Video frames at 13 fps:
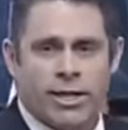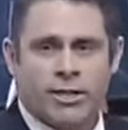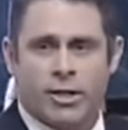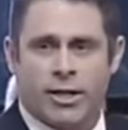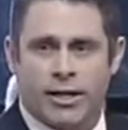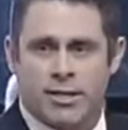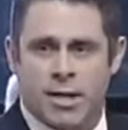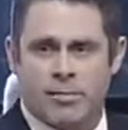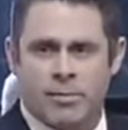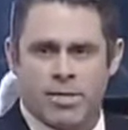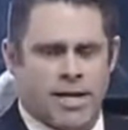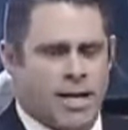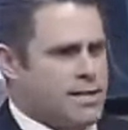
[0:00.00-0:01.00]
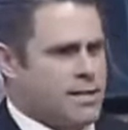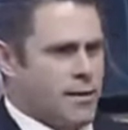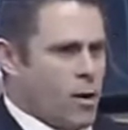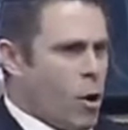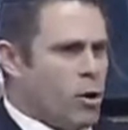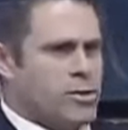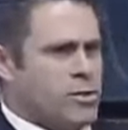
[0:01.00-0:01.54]
teacher gets up and says that
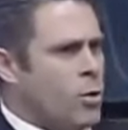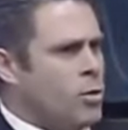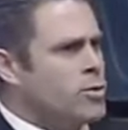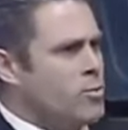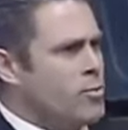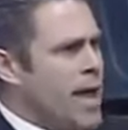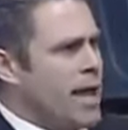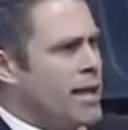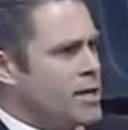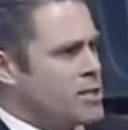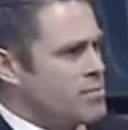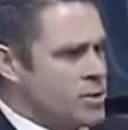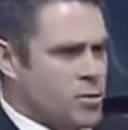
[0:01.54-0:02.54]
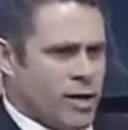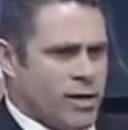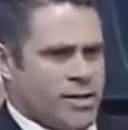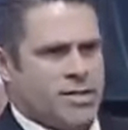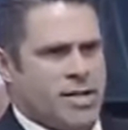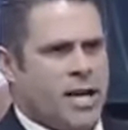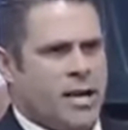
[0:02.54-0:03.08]
the whole debate is between
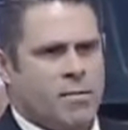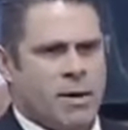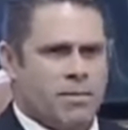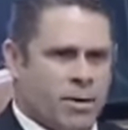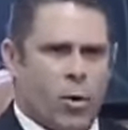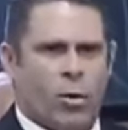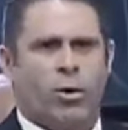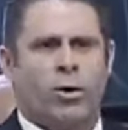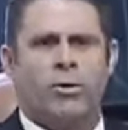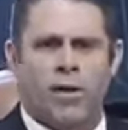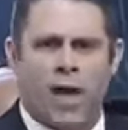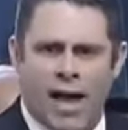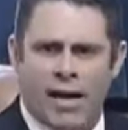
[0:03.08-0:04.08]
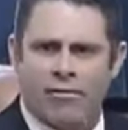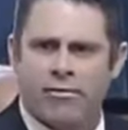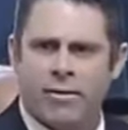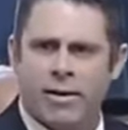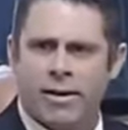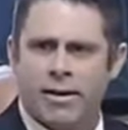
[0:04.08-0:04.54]
the Second Amendment or her life,